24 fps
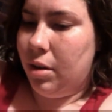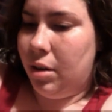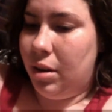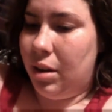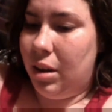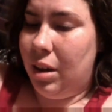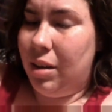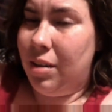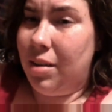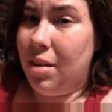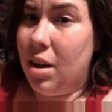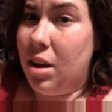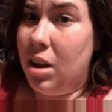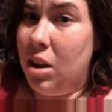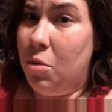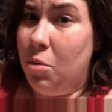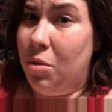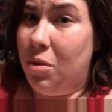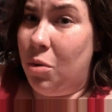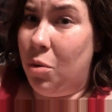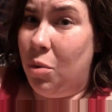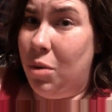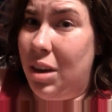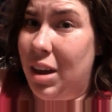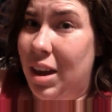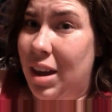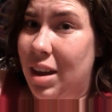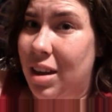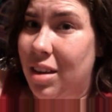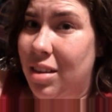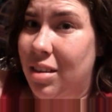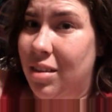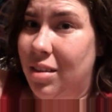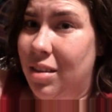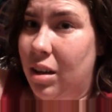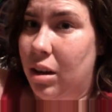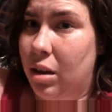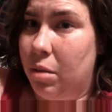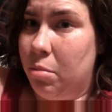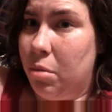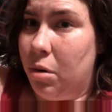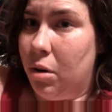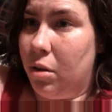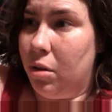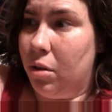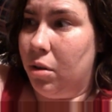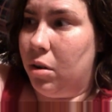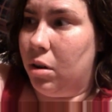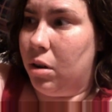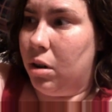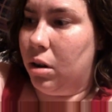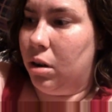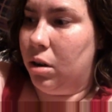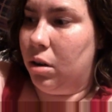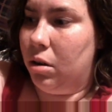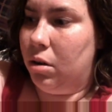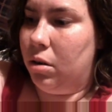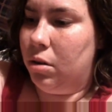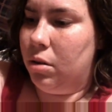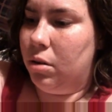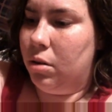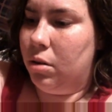anxiety was okay the second part of the night.